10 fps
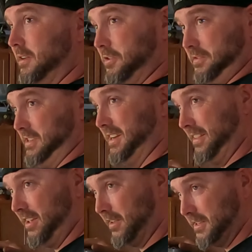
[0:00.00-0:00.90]
Do you see
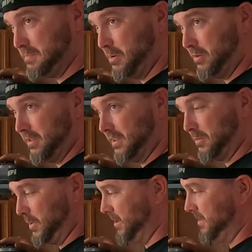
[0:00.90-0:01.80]
anything on this motor
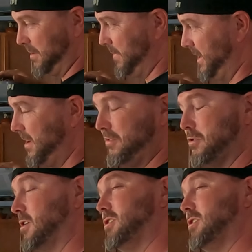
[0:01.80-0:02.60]
that's weird that might give you a